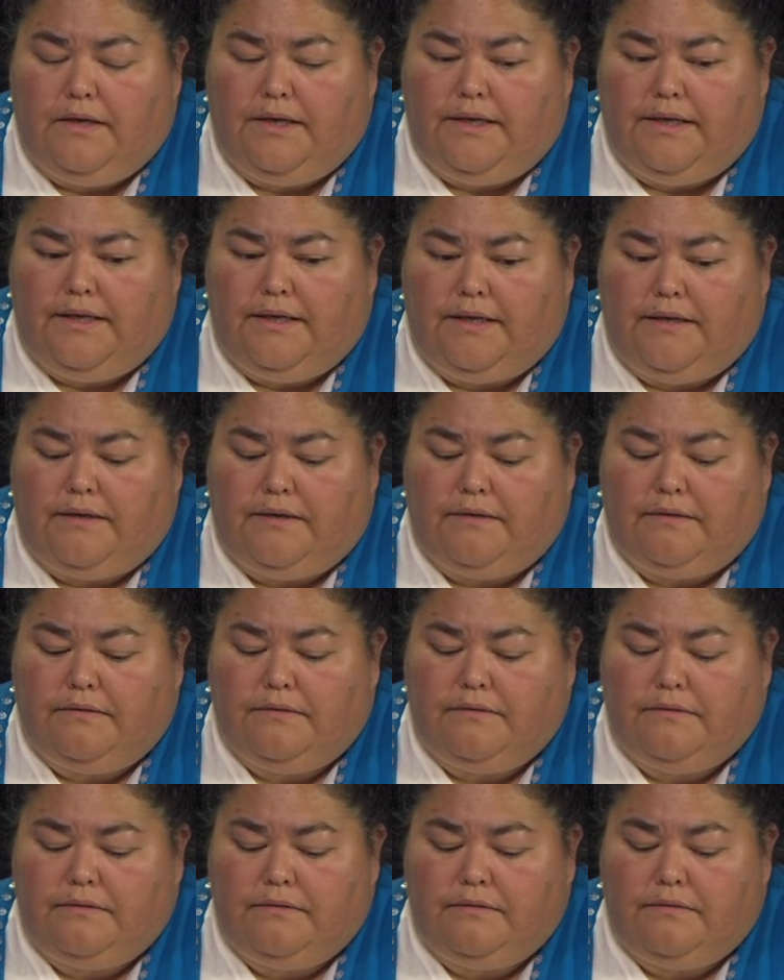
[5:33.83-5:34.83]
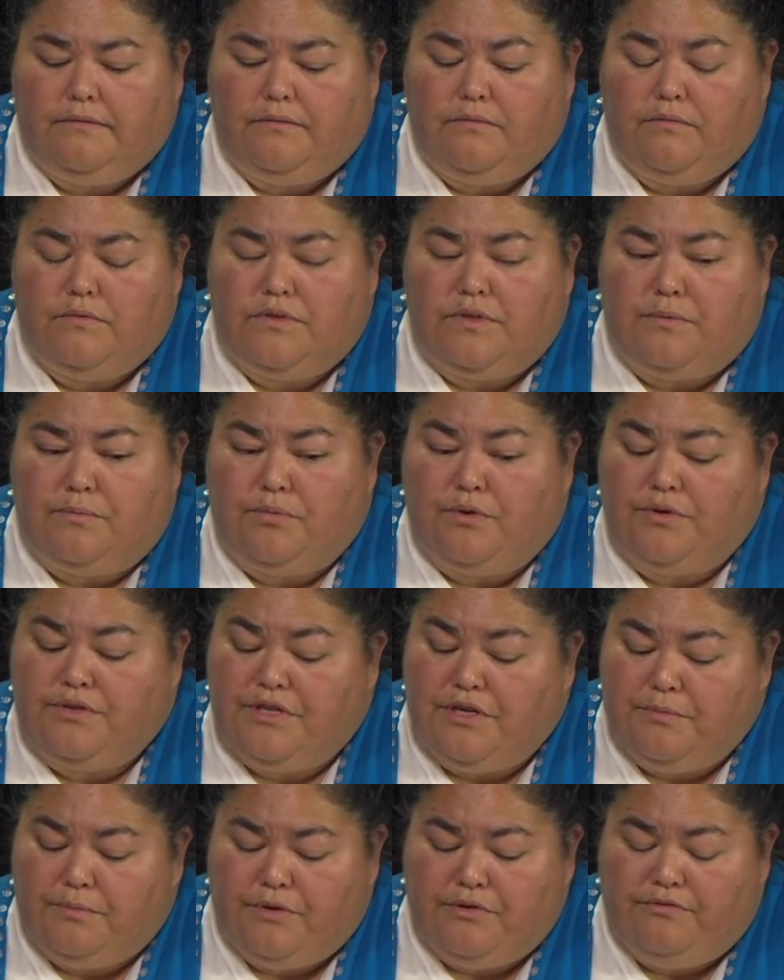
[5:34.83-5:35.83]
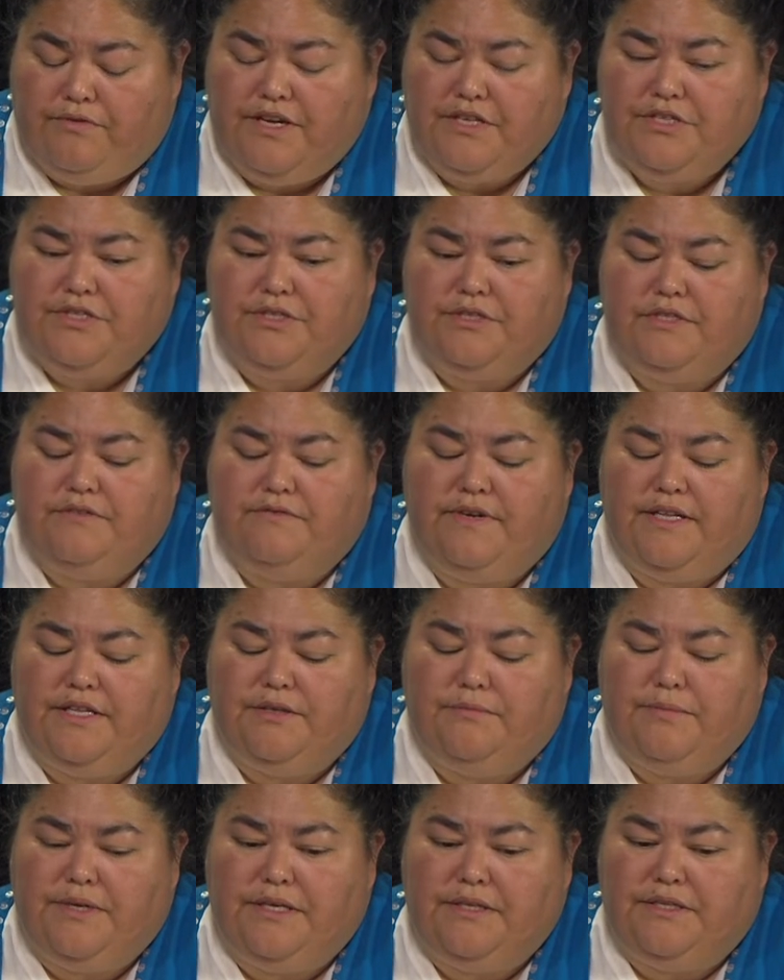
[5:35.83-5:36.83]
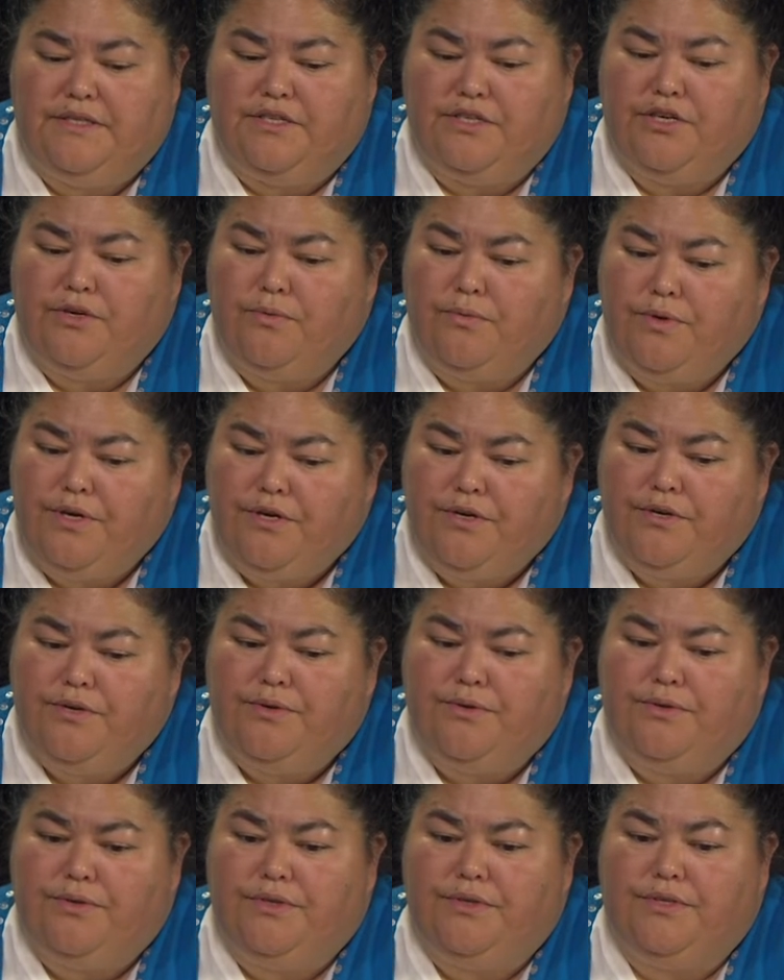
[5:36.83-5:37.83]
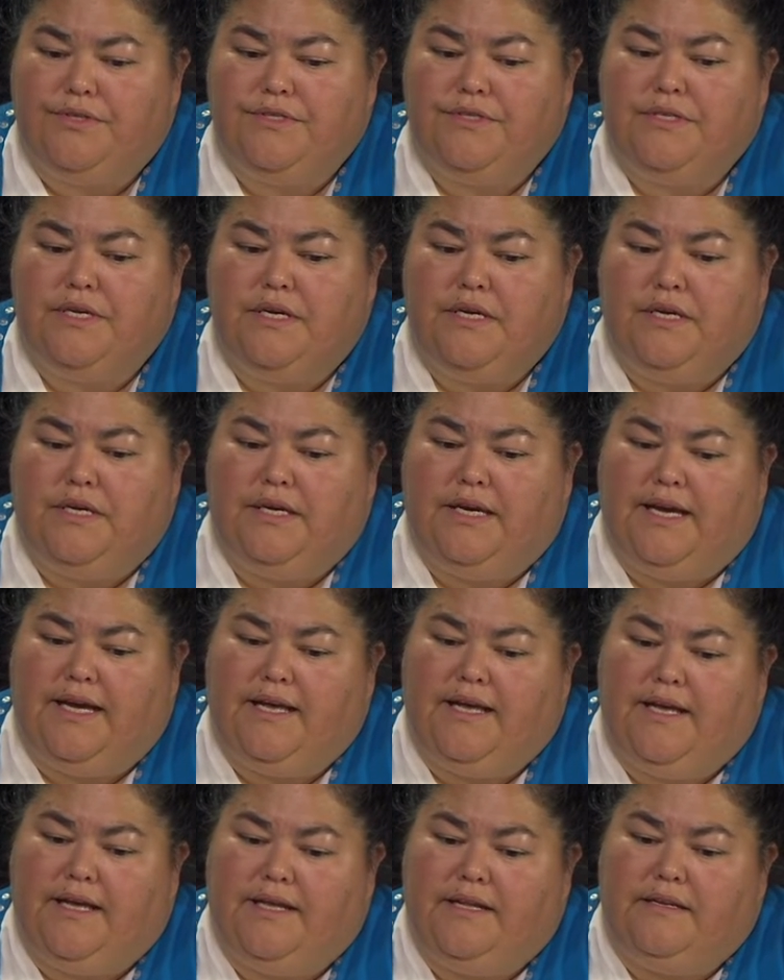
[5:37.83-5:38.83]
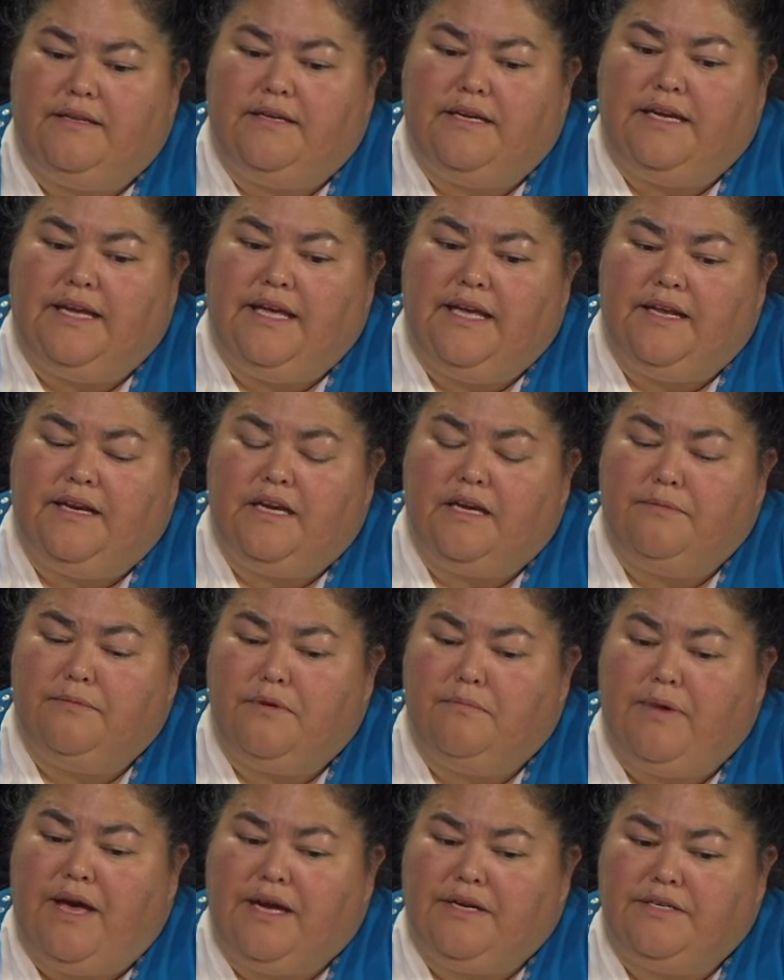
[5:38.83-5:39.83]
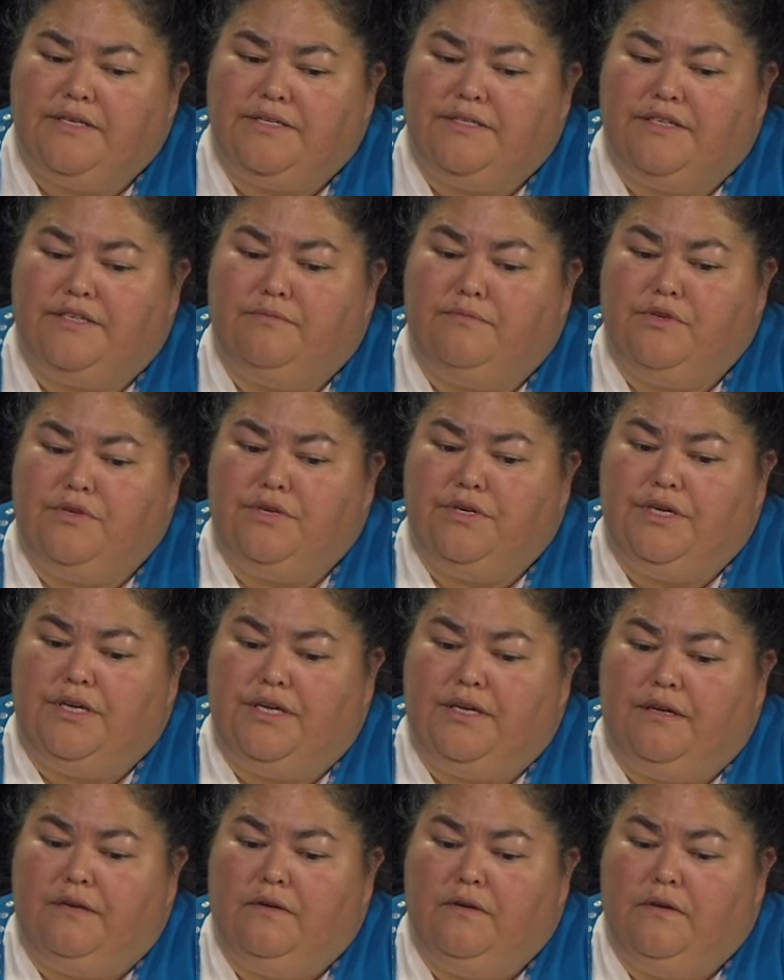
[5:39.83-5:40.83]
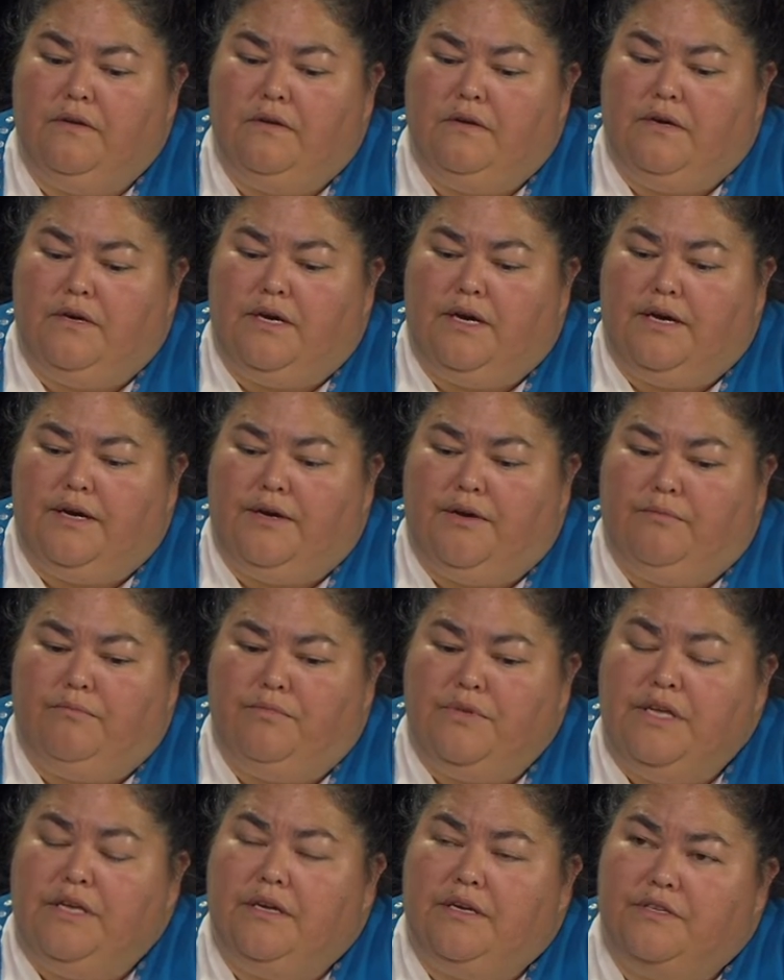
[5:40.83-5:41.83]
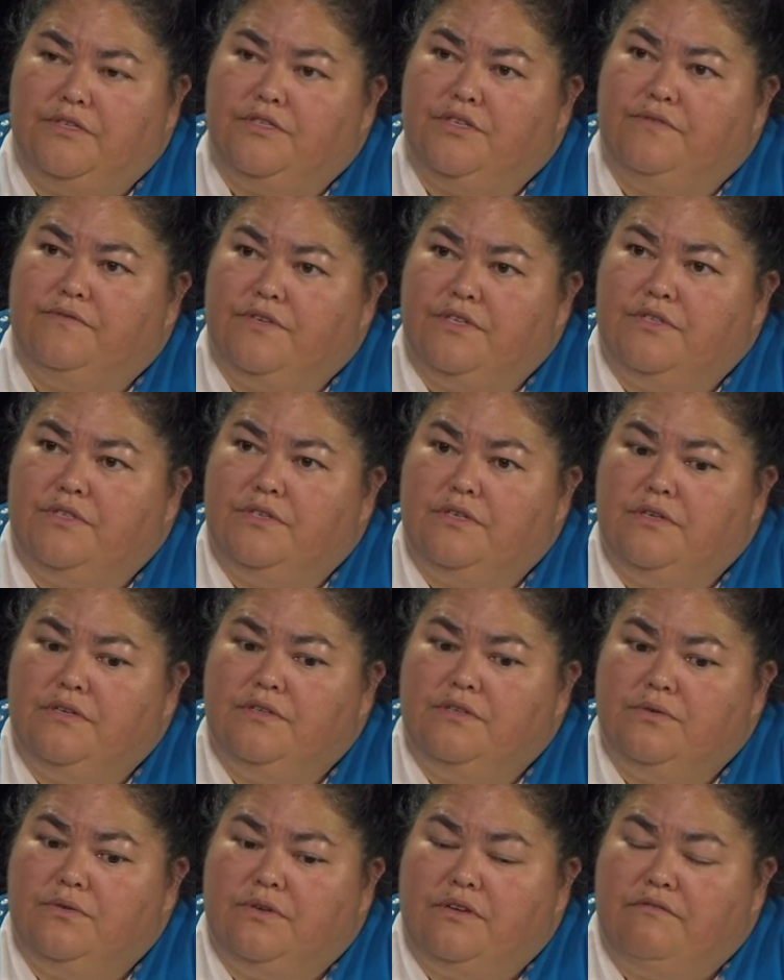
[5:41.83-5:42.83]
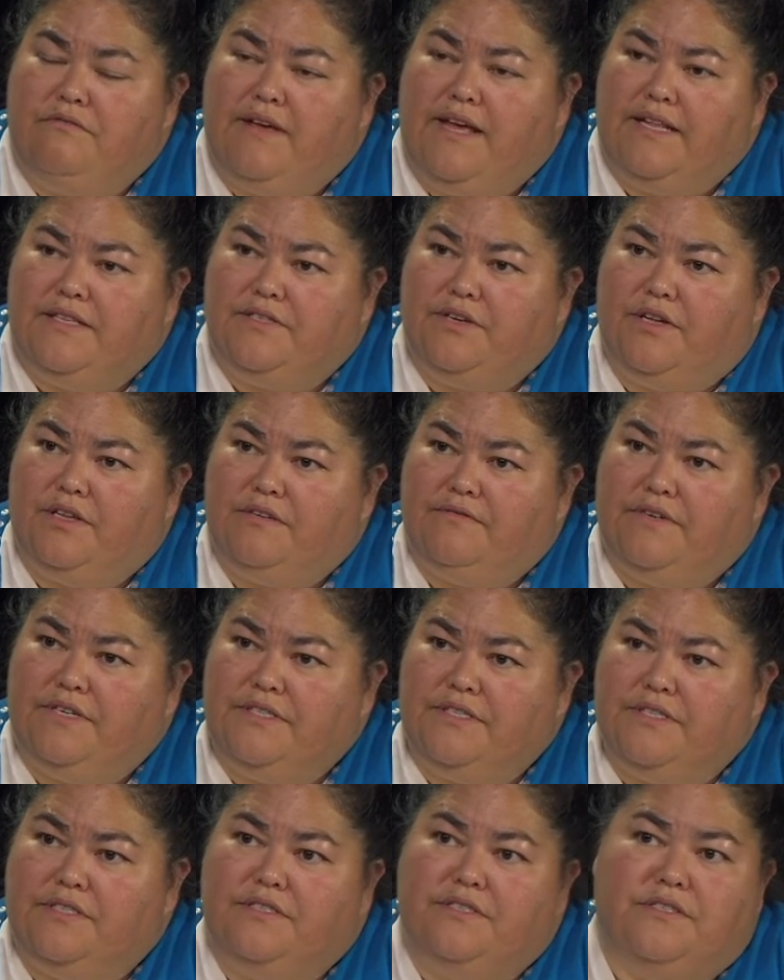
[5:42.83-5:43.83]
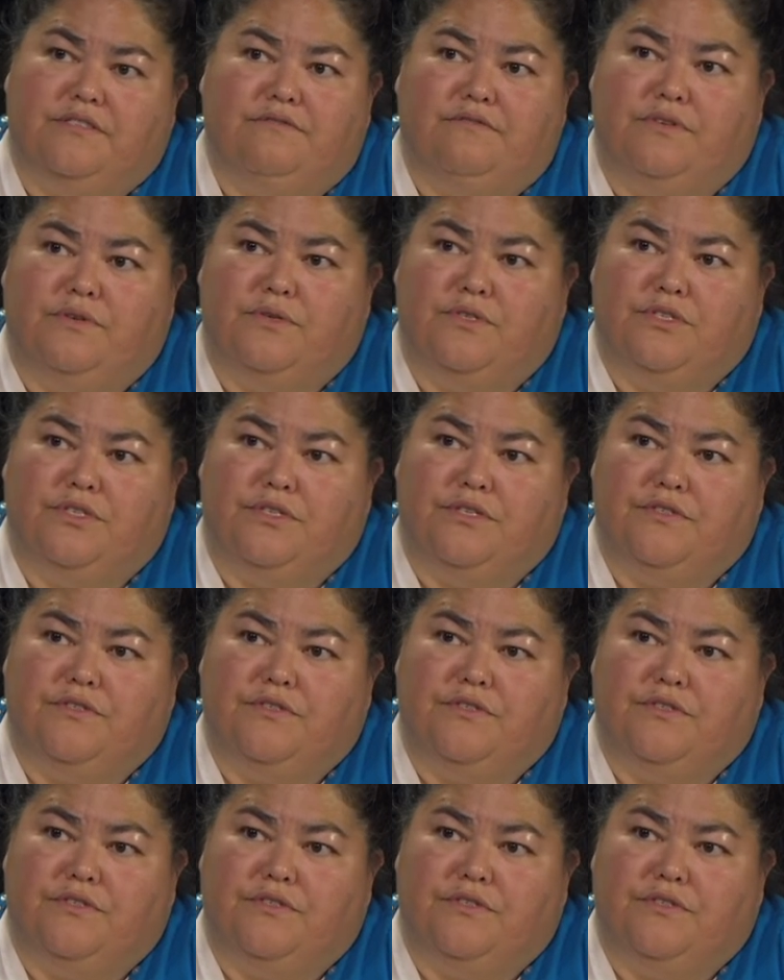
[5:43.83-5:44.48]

uh, the pr their professional development and career goals, and again coming back to the community um, being in service to advance all of us into the future.